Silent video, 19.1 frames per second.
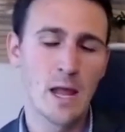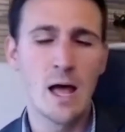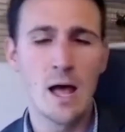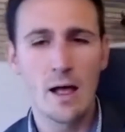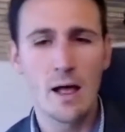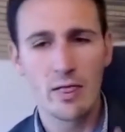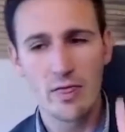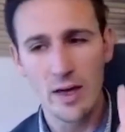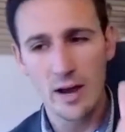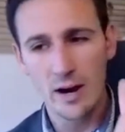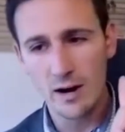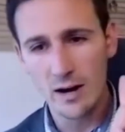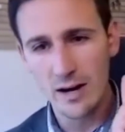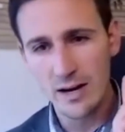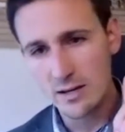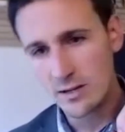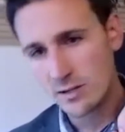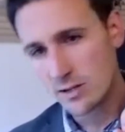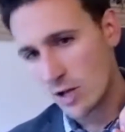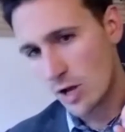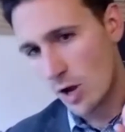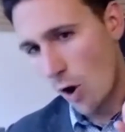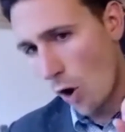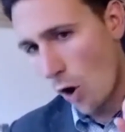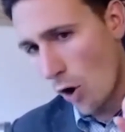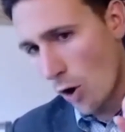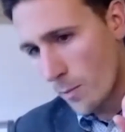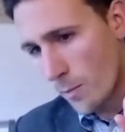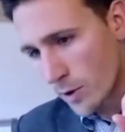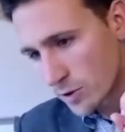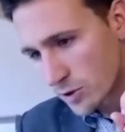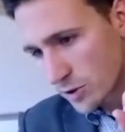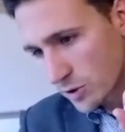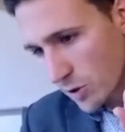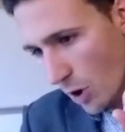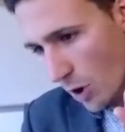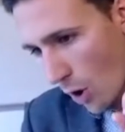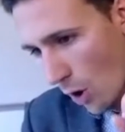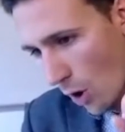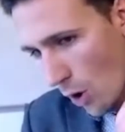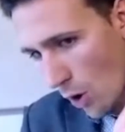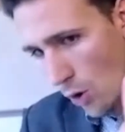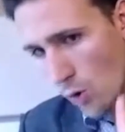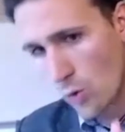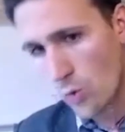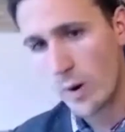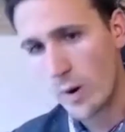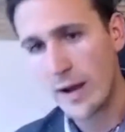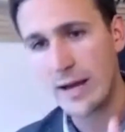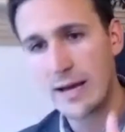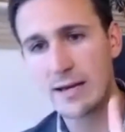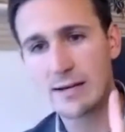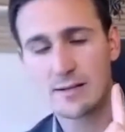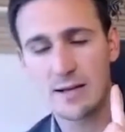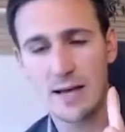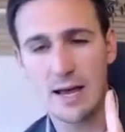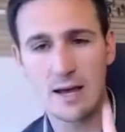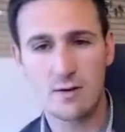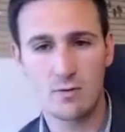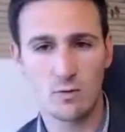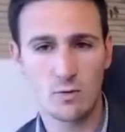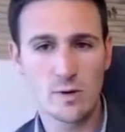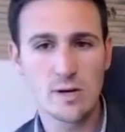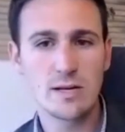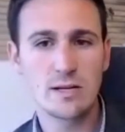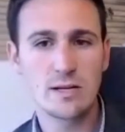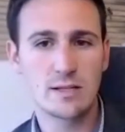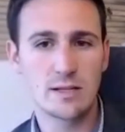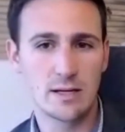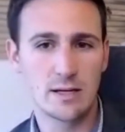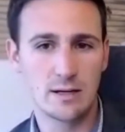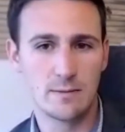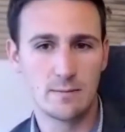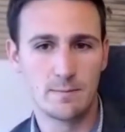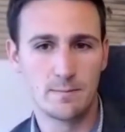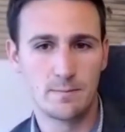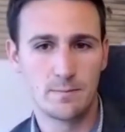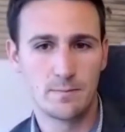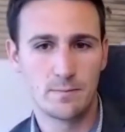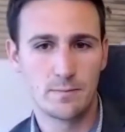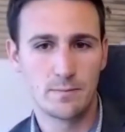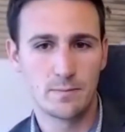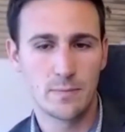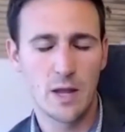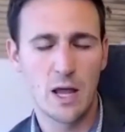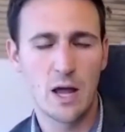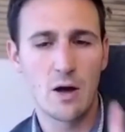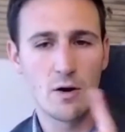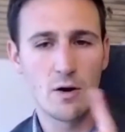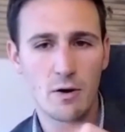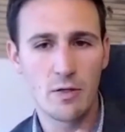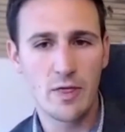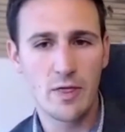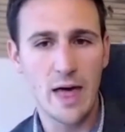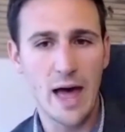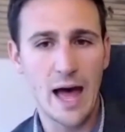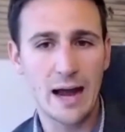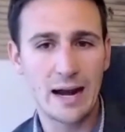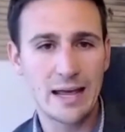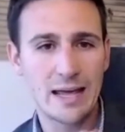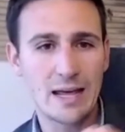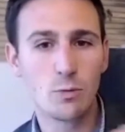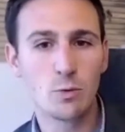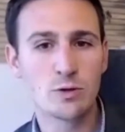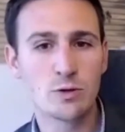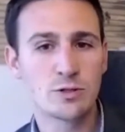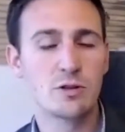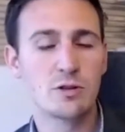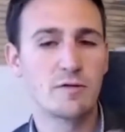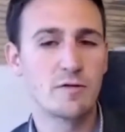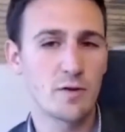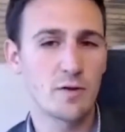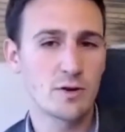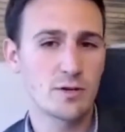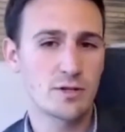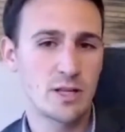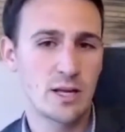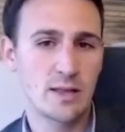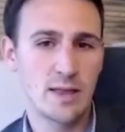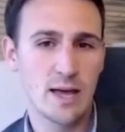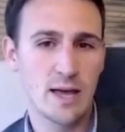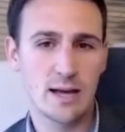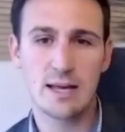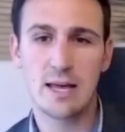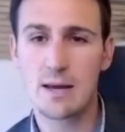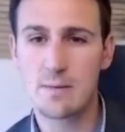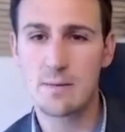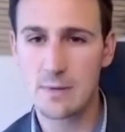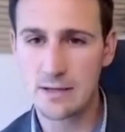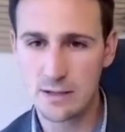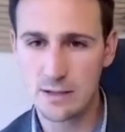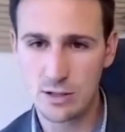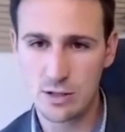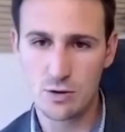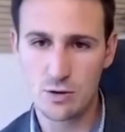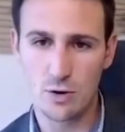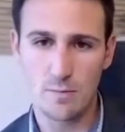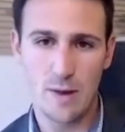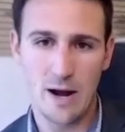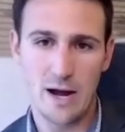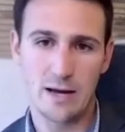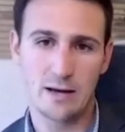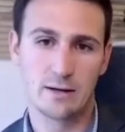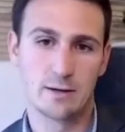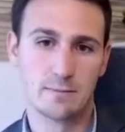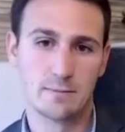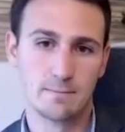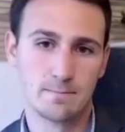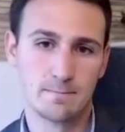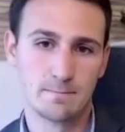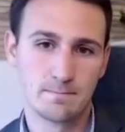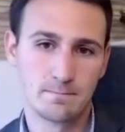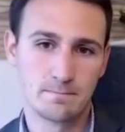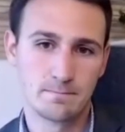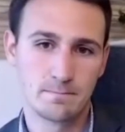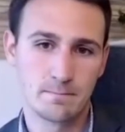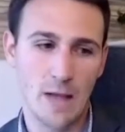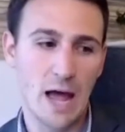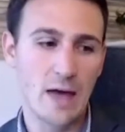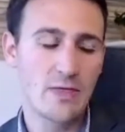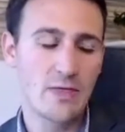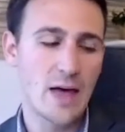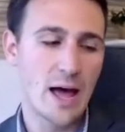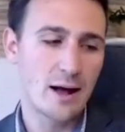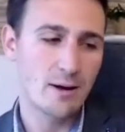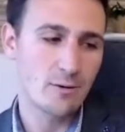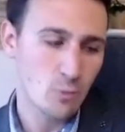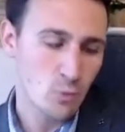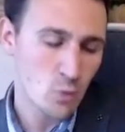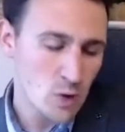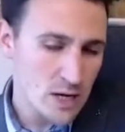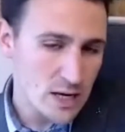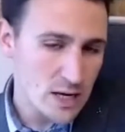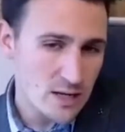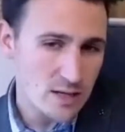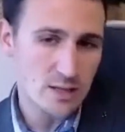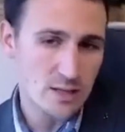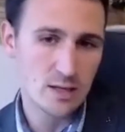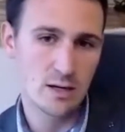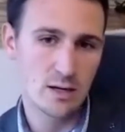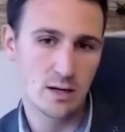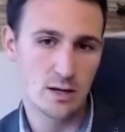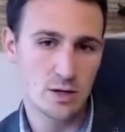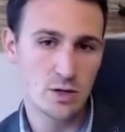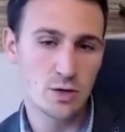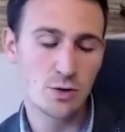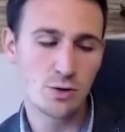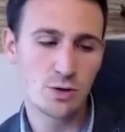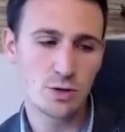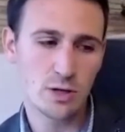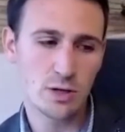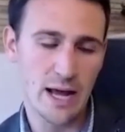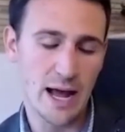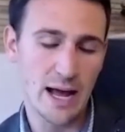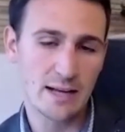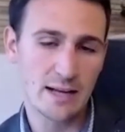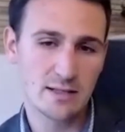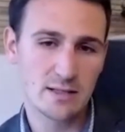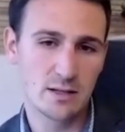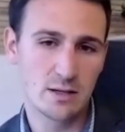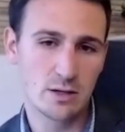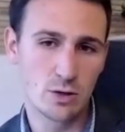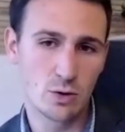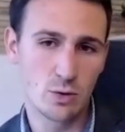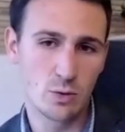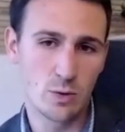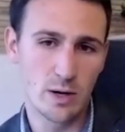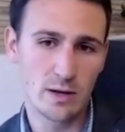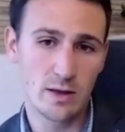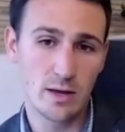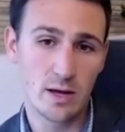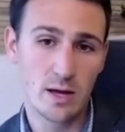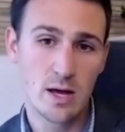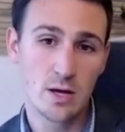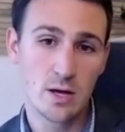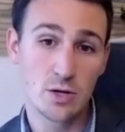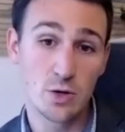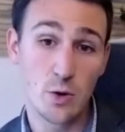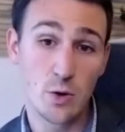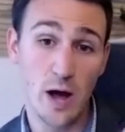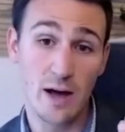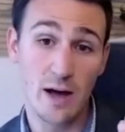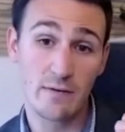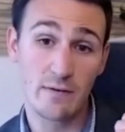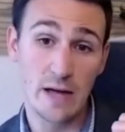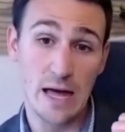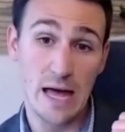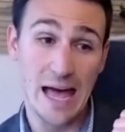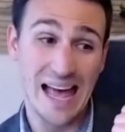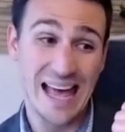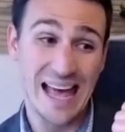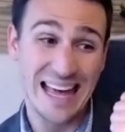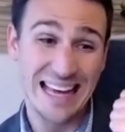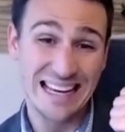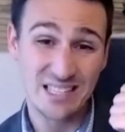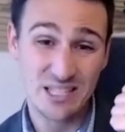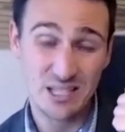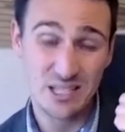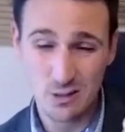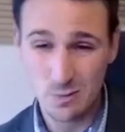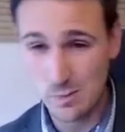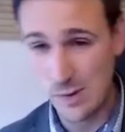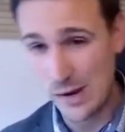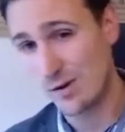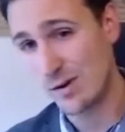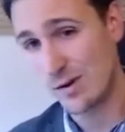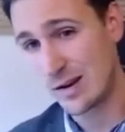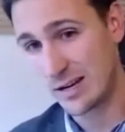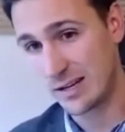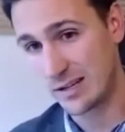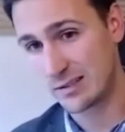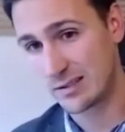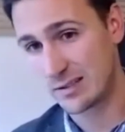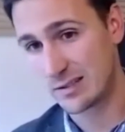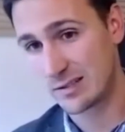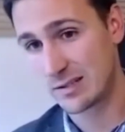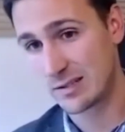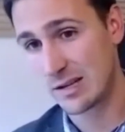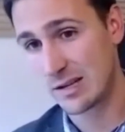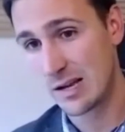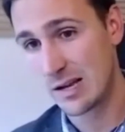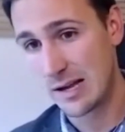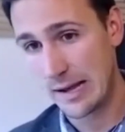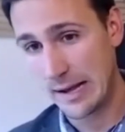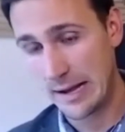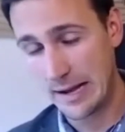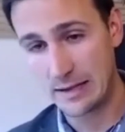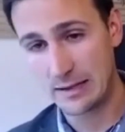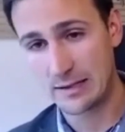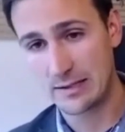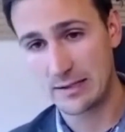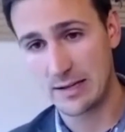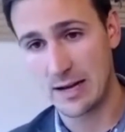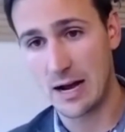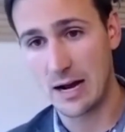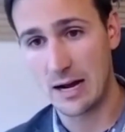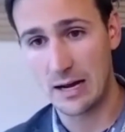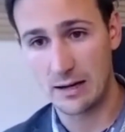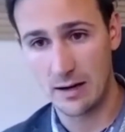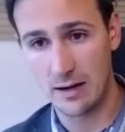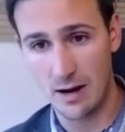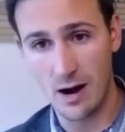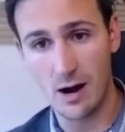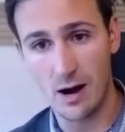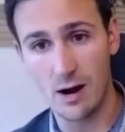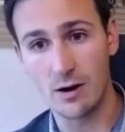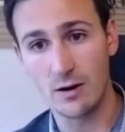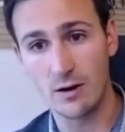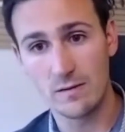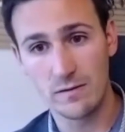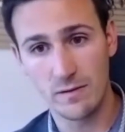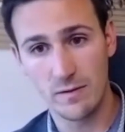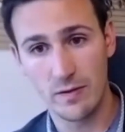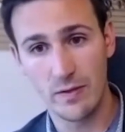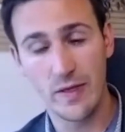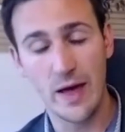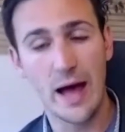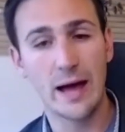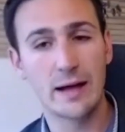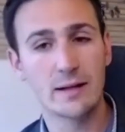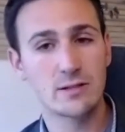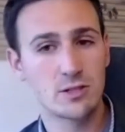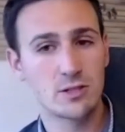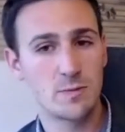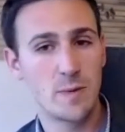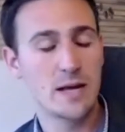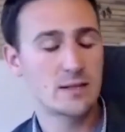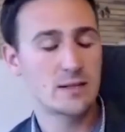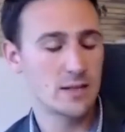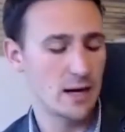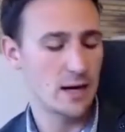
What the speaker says: There is almost always a reason that it was the first thing that came into your mind. And that reason usually has to do with you have experience inside of that space.